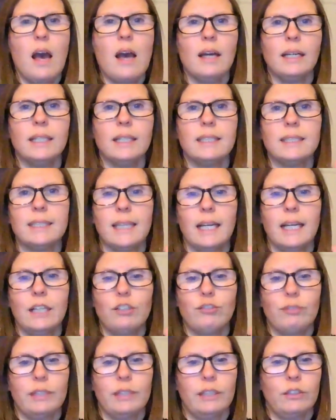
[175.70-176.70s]
into that
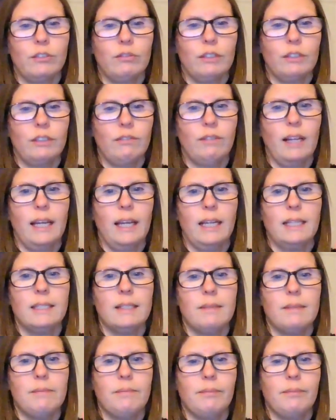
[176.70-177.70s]
adrenal reflex.